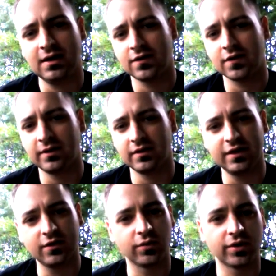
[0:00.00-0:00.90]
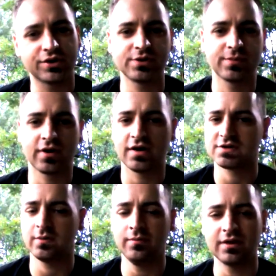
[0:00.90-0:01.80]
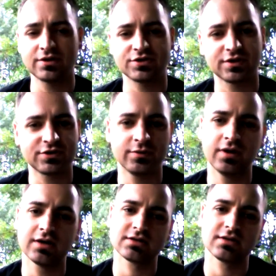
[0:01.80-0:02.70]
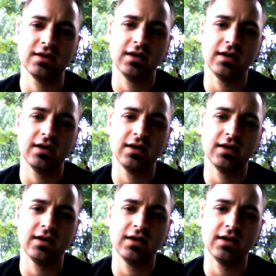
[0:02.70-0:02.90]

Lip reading: They're going to be leading worship. They're also going to be ministering to us.